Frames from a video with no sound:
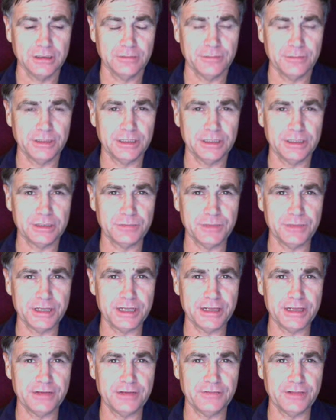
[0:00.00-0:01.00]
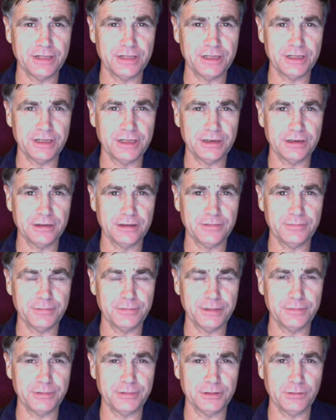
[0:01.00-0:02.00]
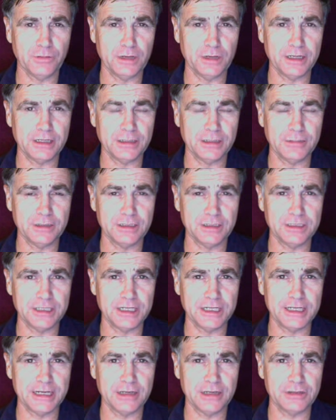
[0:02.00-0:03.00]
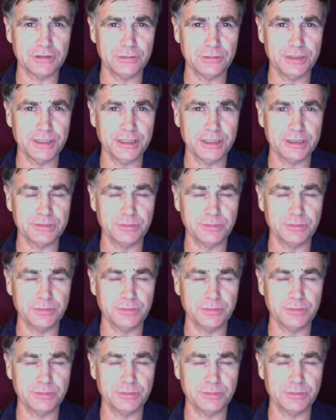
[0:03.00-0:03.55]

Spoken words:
because many of the people that want to come to the city council meetings,